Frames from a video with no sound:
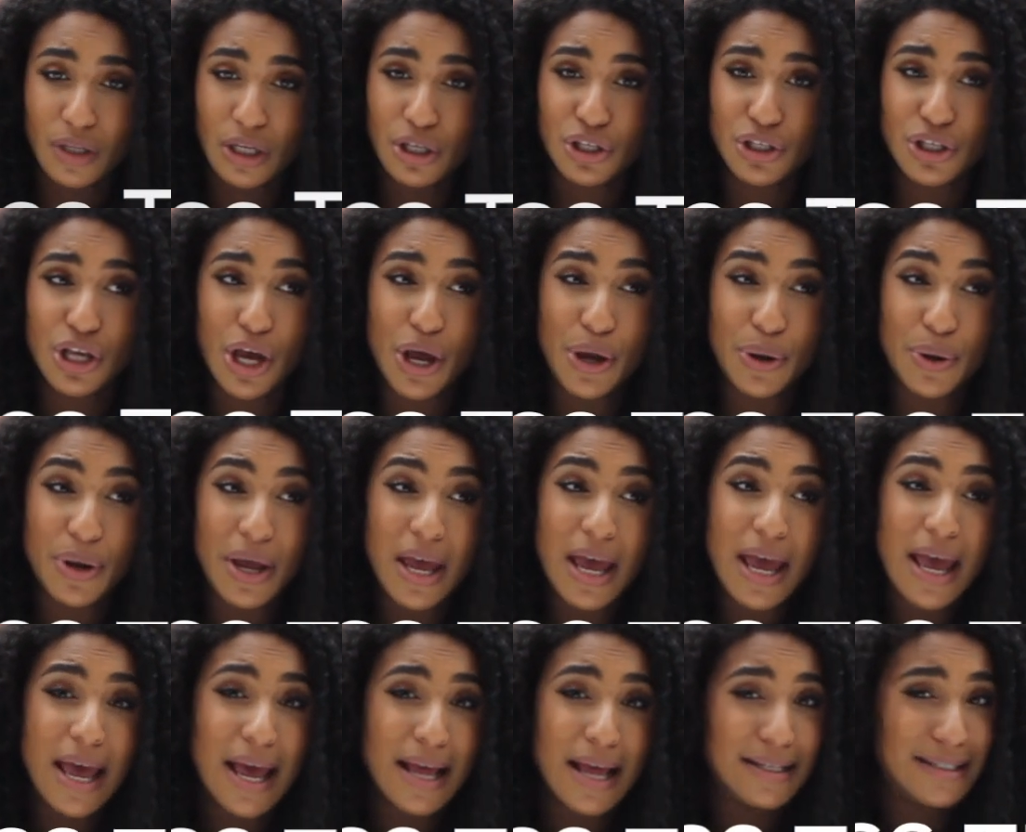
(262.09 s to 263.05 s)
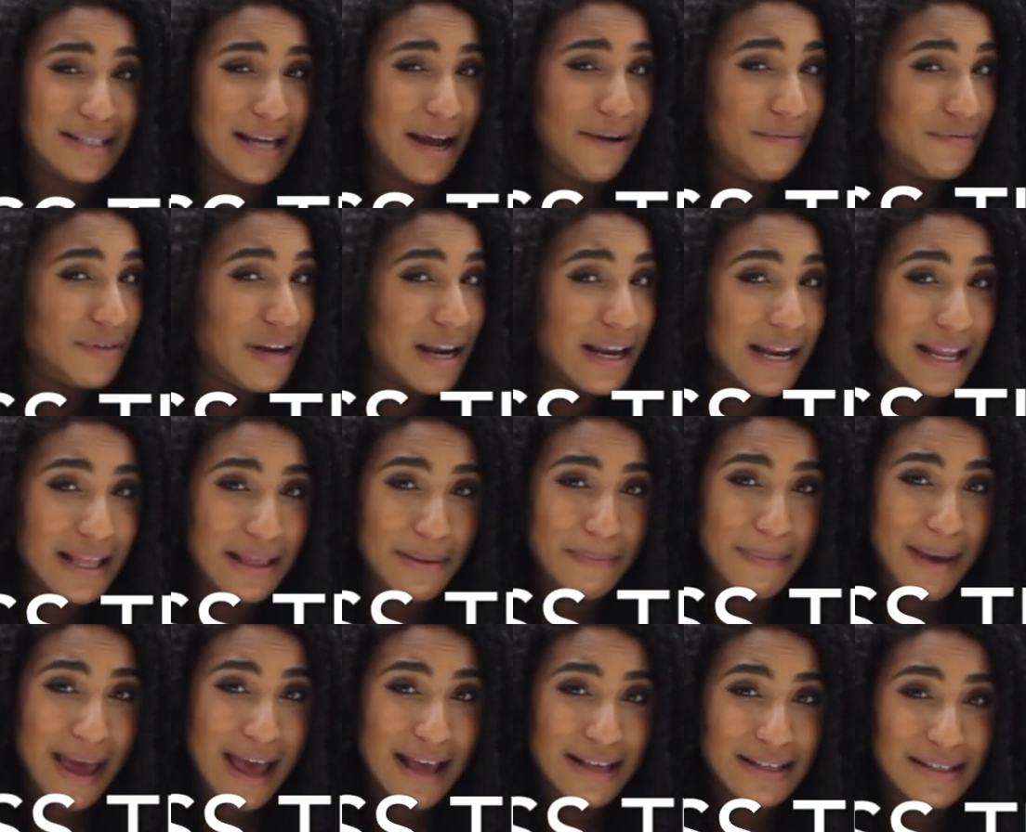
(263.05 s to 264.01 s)
So definitely the
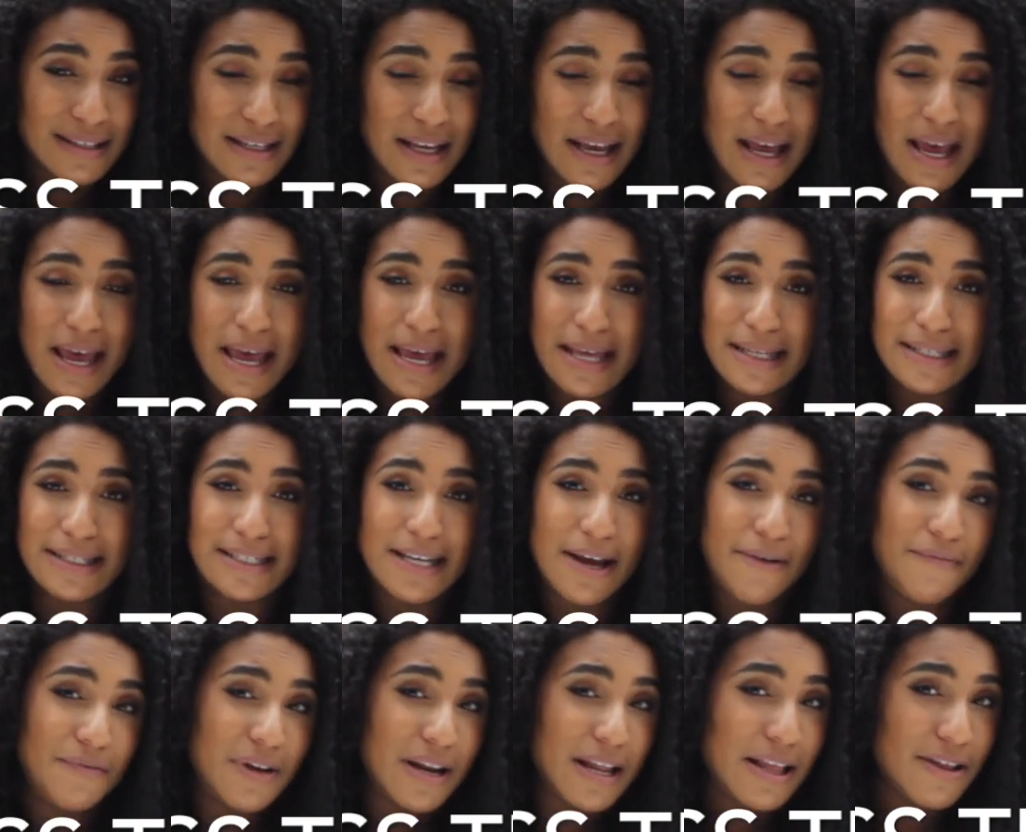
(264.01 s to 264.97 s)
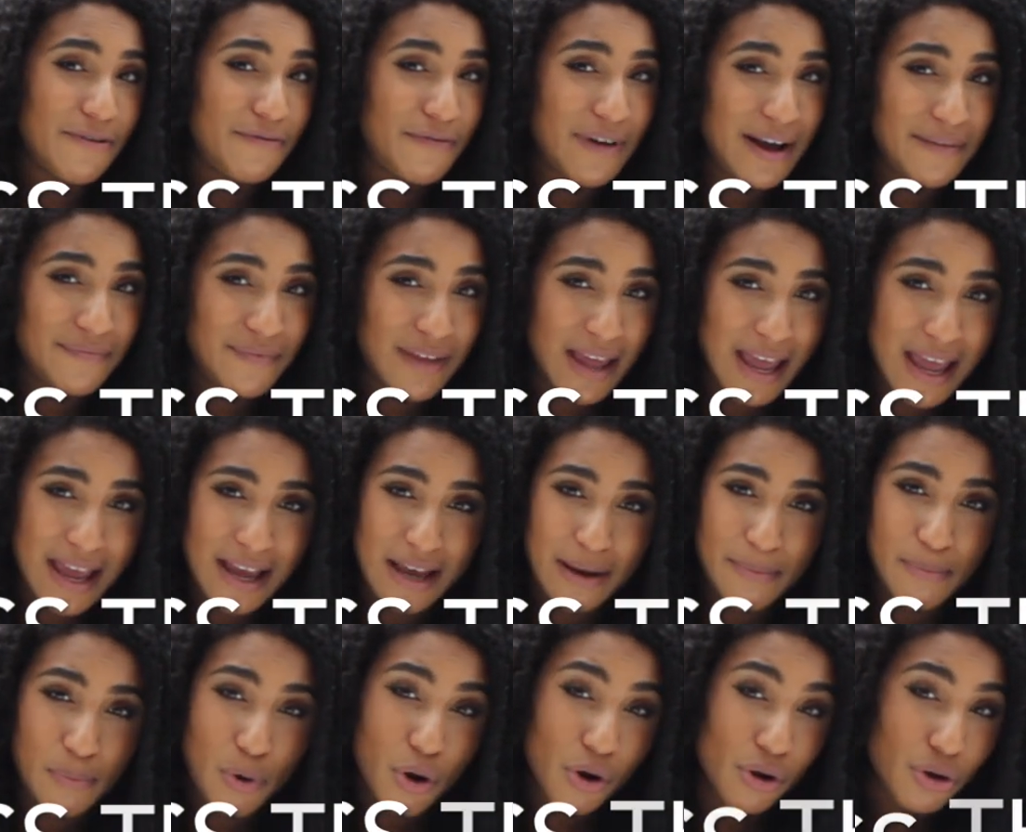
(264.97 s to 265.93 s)
mess, definitely the fact that it
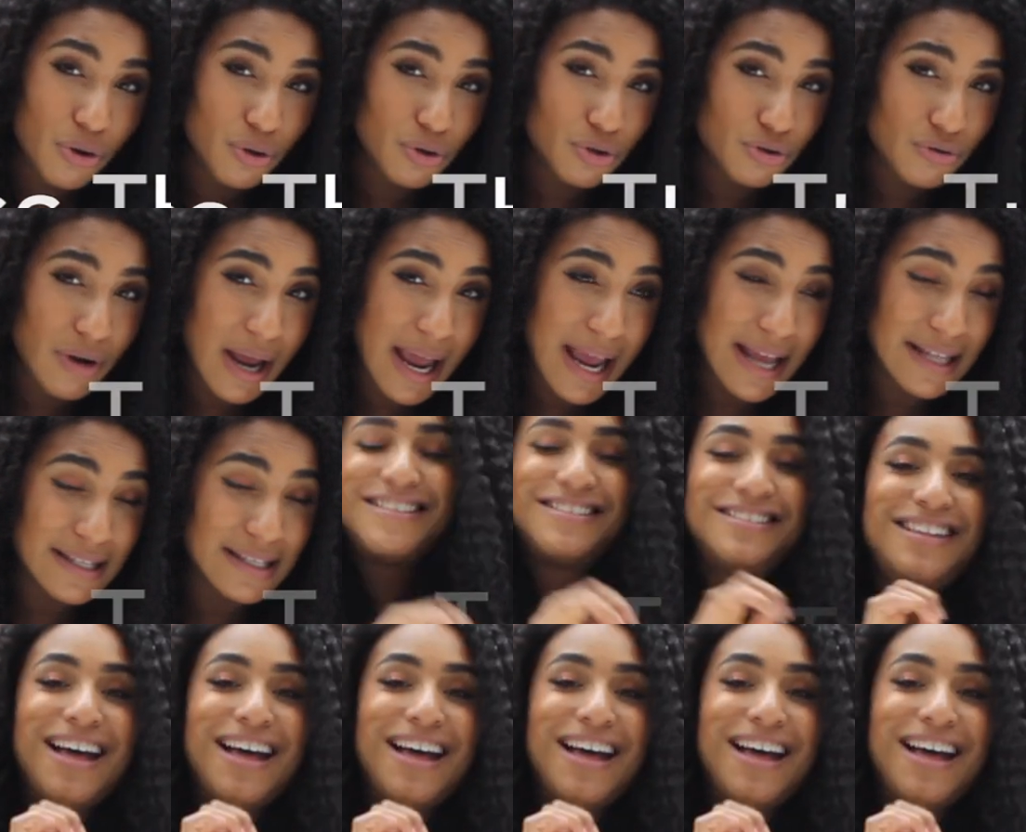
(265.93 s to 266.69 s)
can block your drains.